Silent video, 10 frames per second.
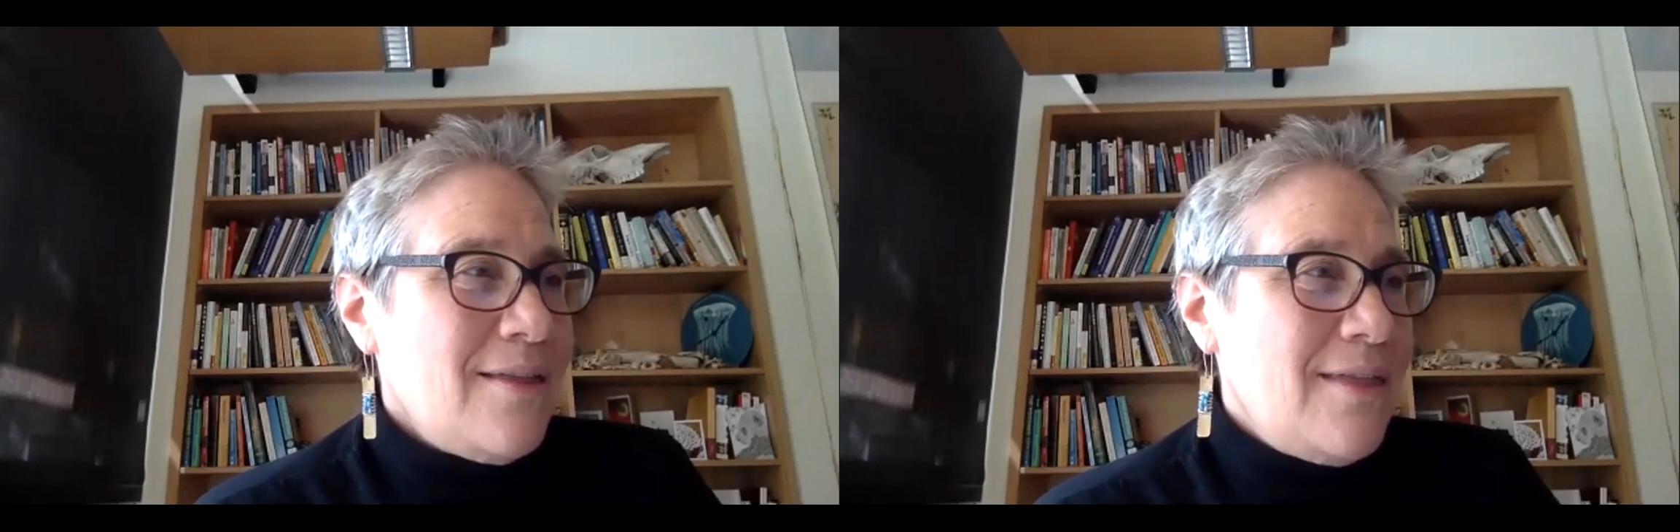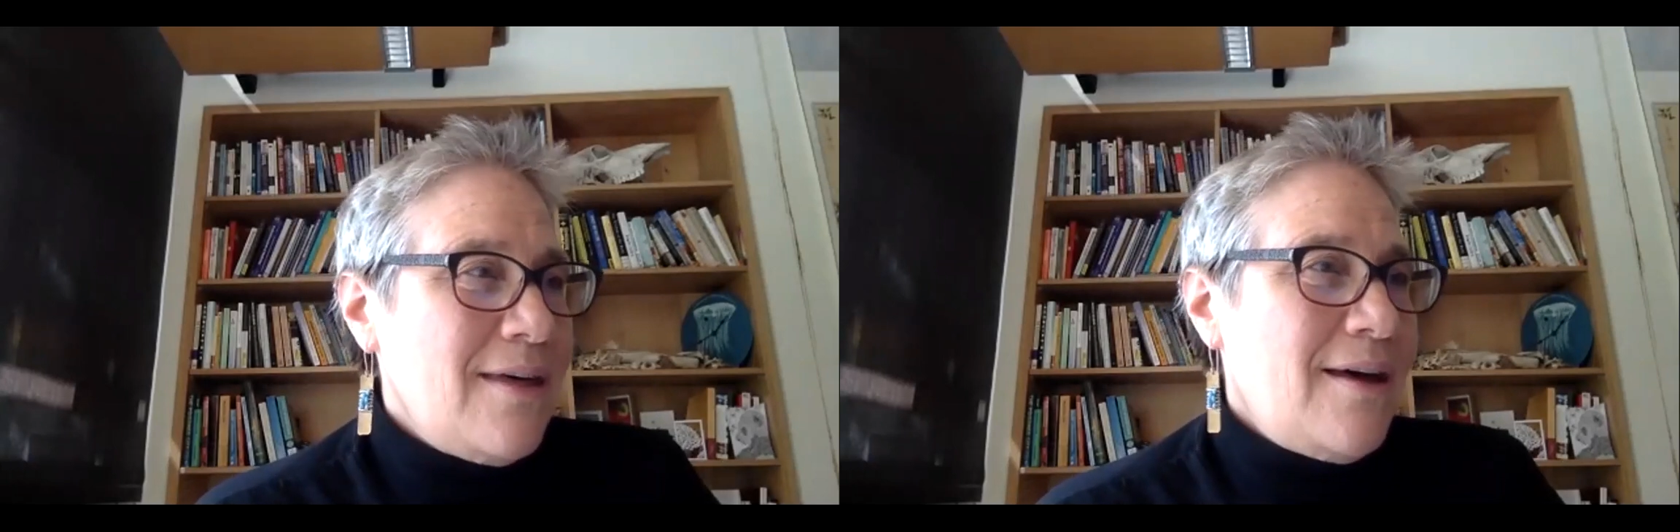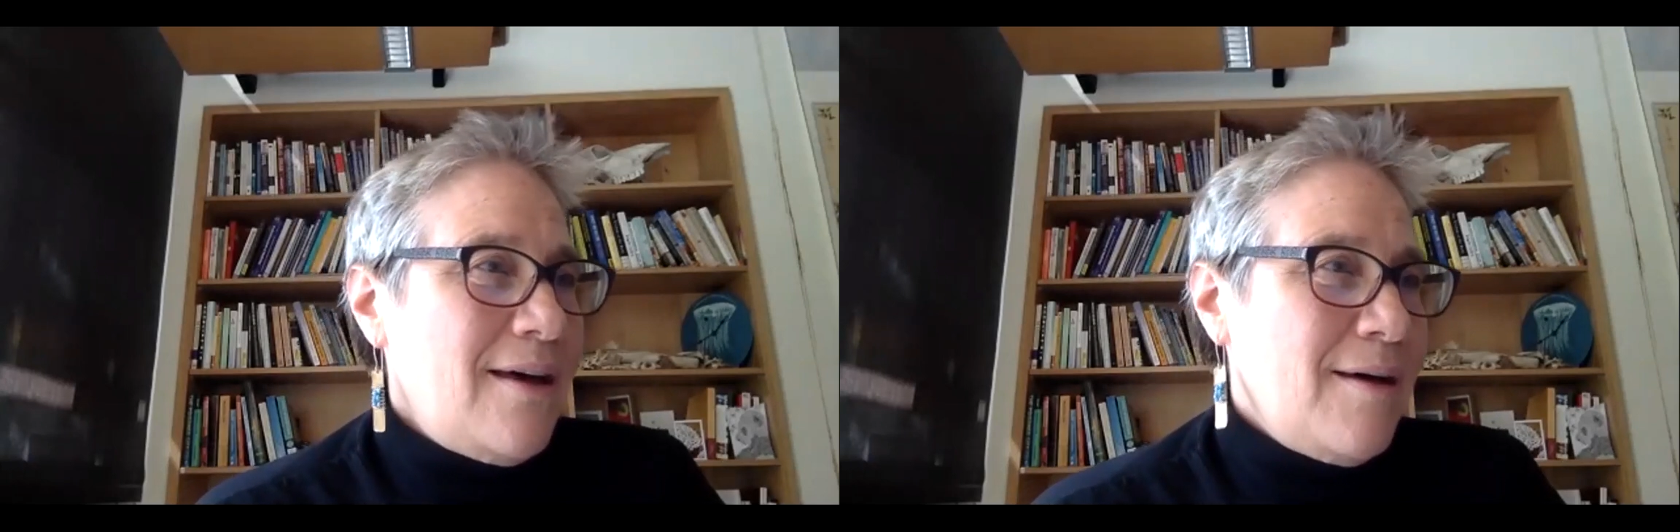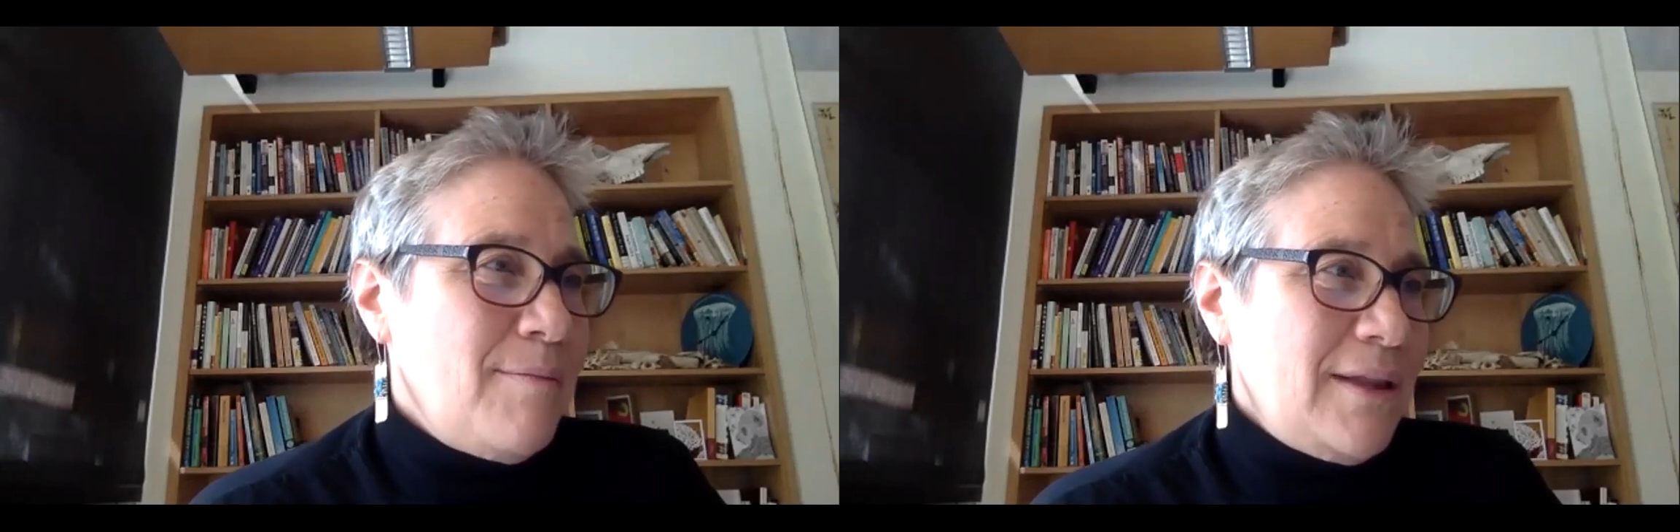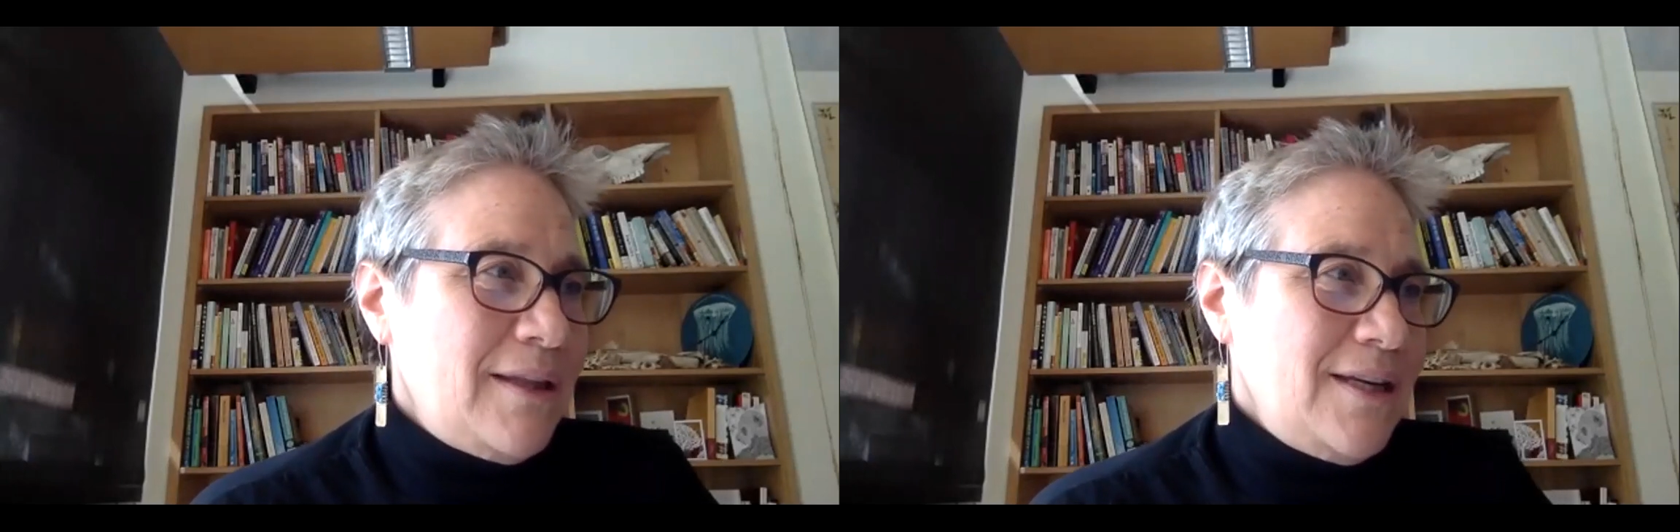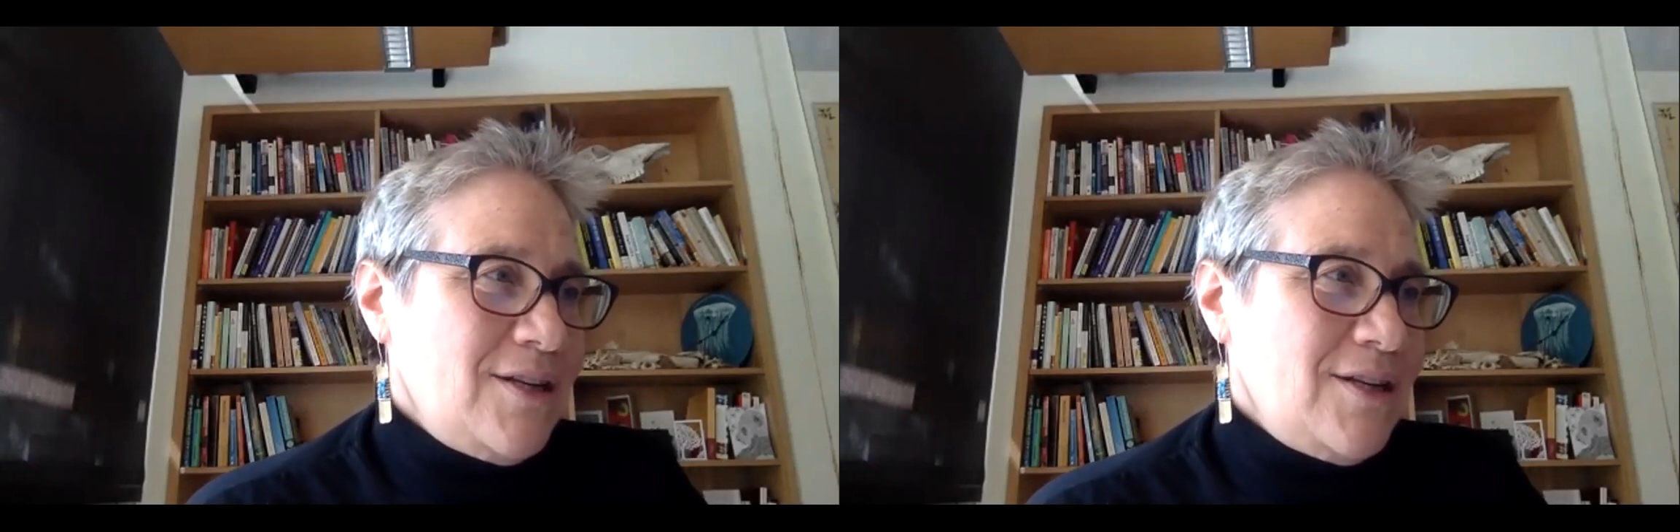the ability